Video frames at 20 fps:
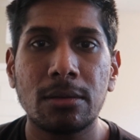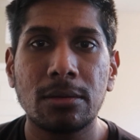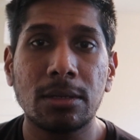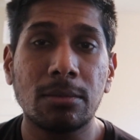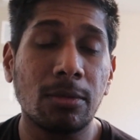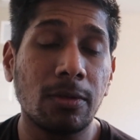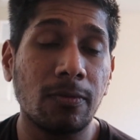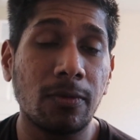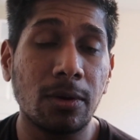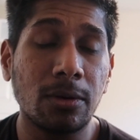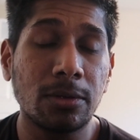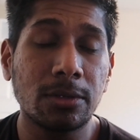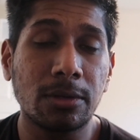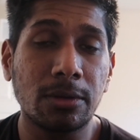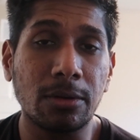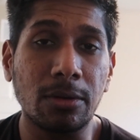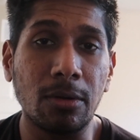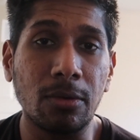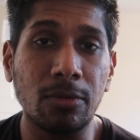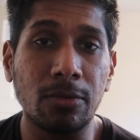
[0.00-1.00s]
some of the folks
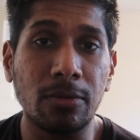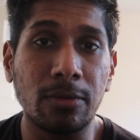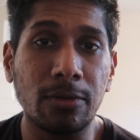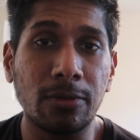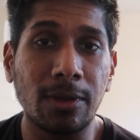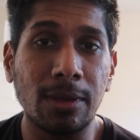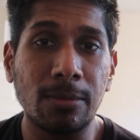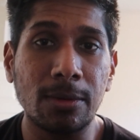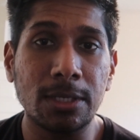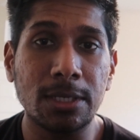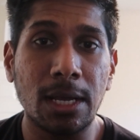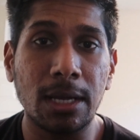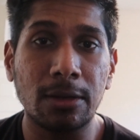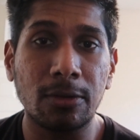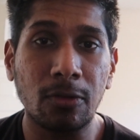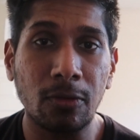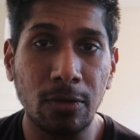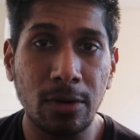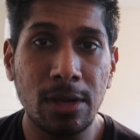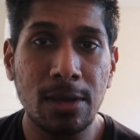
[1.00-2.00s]
that are going through the same
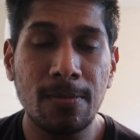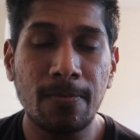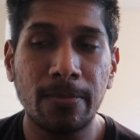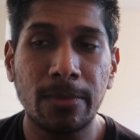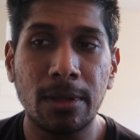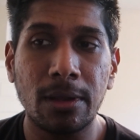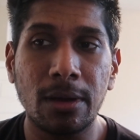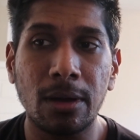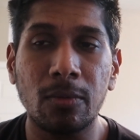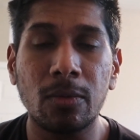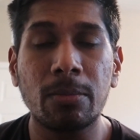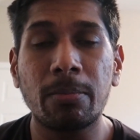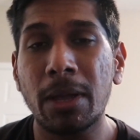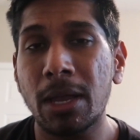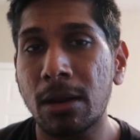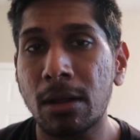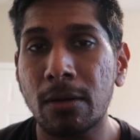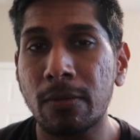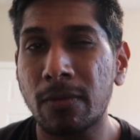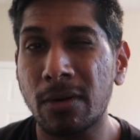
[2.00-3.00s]
exact journey. Uh, we
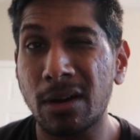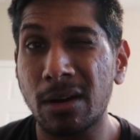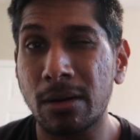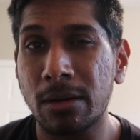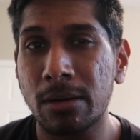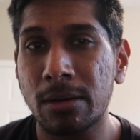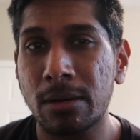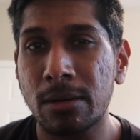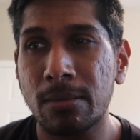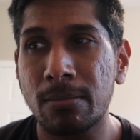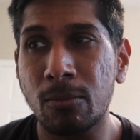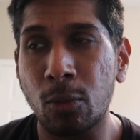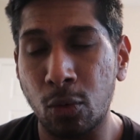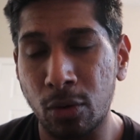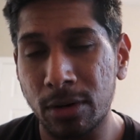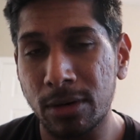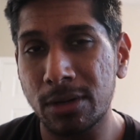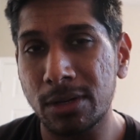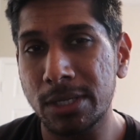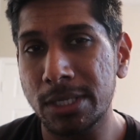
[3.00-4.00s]
paid off our
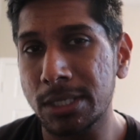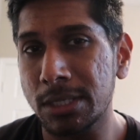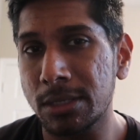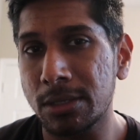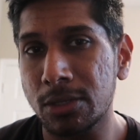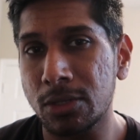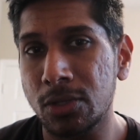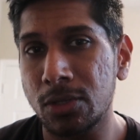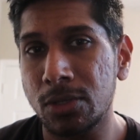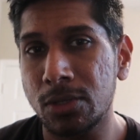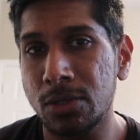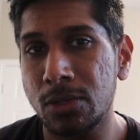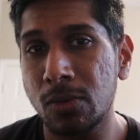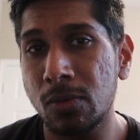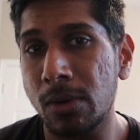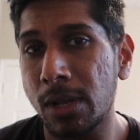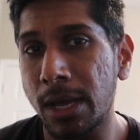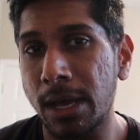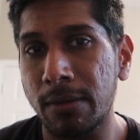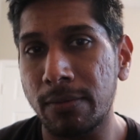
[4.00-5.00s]
mortgage in
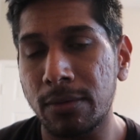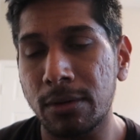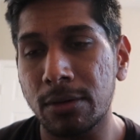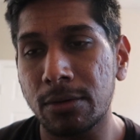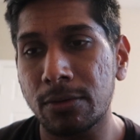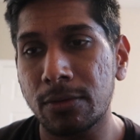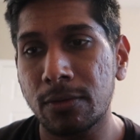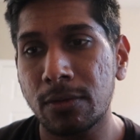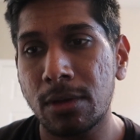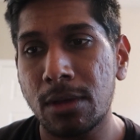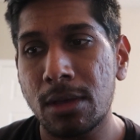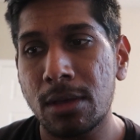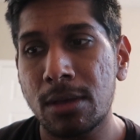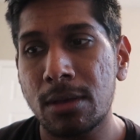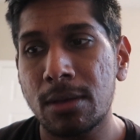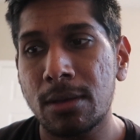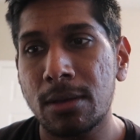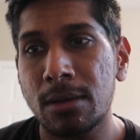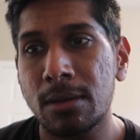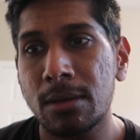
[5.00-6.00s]
two and a half years.
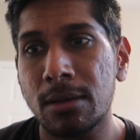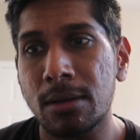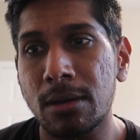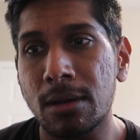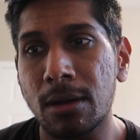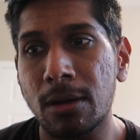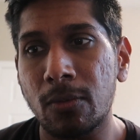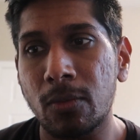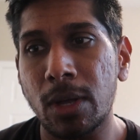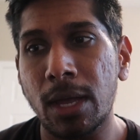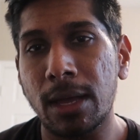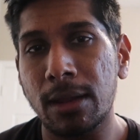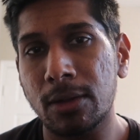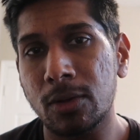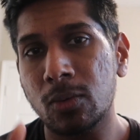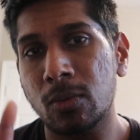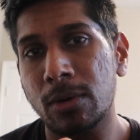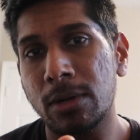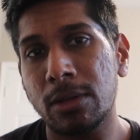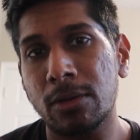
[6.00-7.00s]
Uh, we had
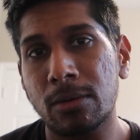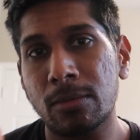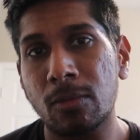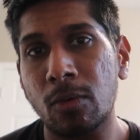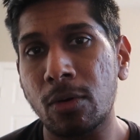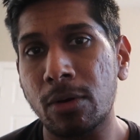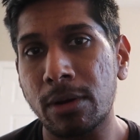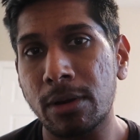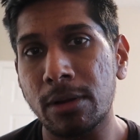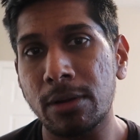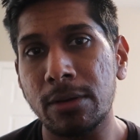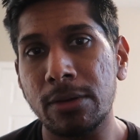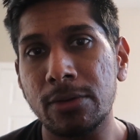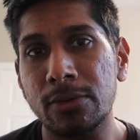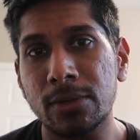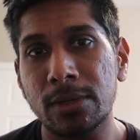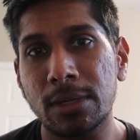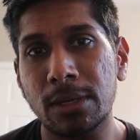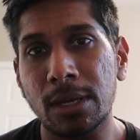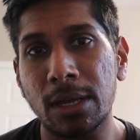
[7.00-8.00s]
a twenty year
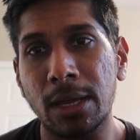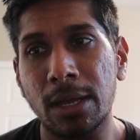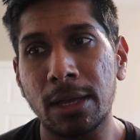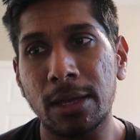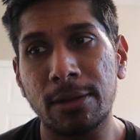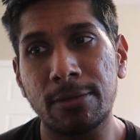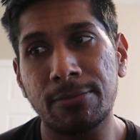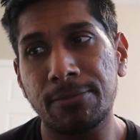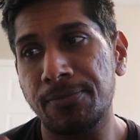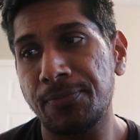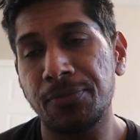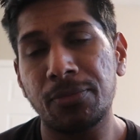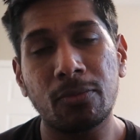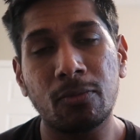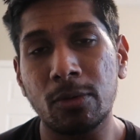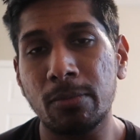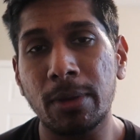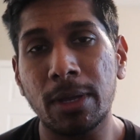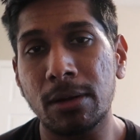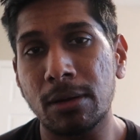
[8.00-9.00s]
mortgage and
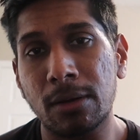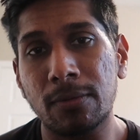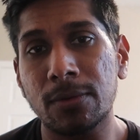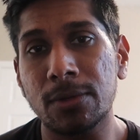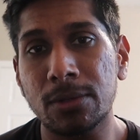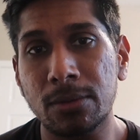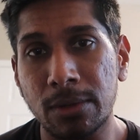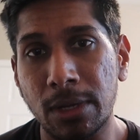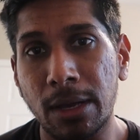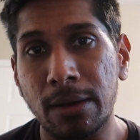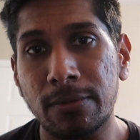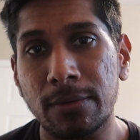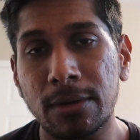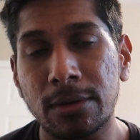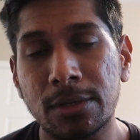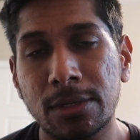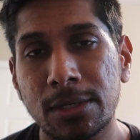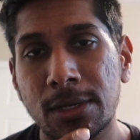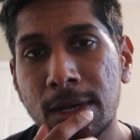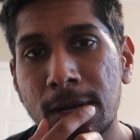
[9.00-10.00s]
we paid off in two and a half
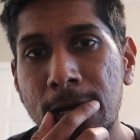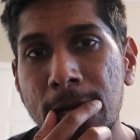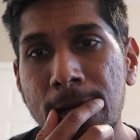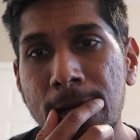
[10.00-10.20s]
years.